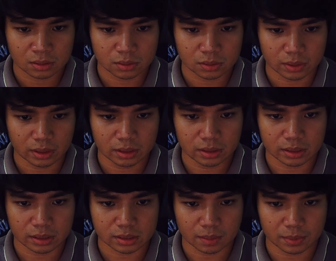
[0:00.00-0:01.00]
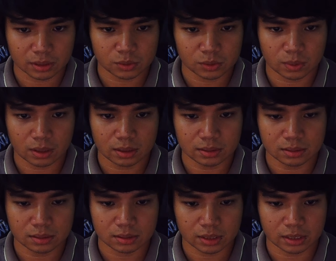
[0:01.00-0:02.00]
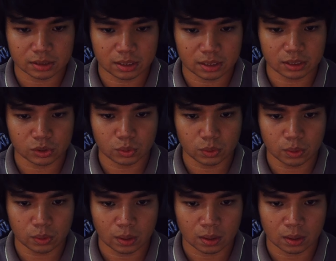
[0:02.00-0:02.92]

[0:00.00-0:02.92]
Here, let's copy this one, change this to